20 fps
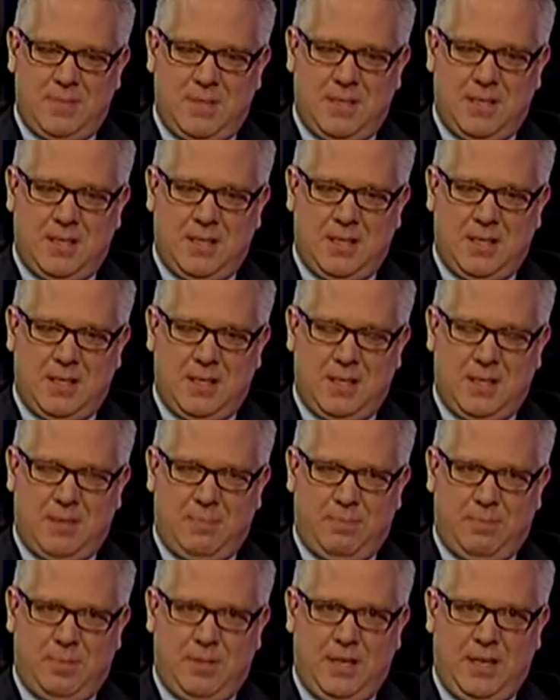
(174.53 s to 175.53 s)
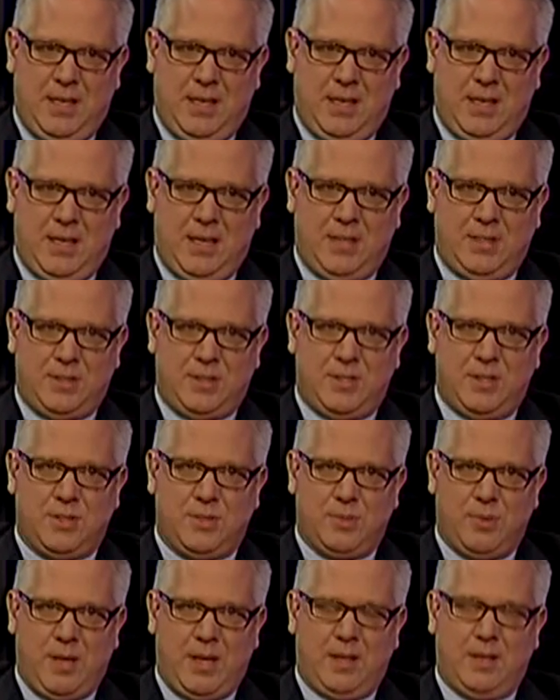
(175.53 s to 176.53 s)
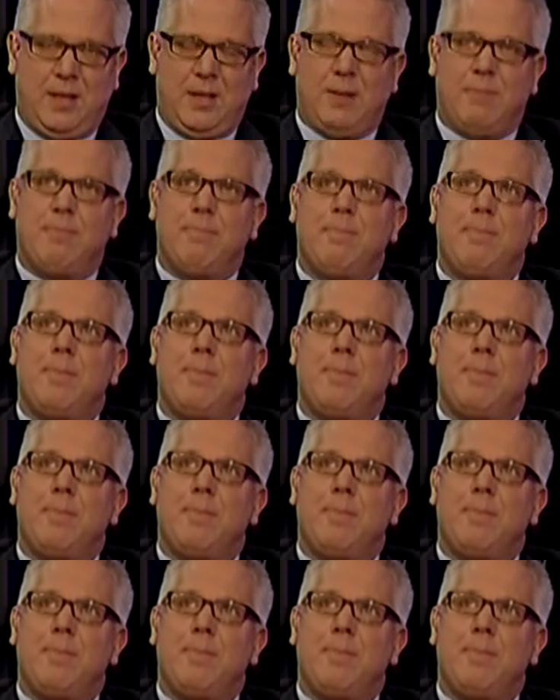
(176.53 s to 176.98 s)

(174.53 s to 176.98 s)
up, leaning against his railing,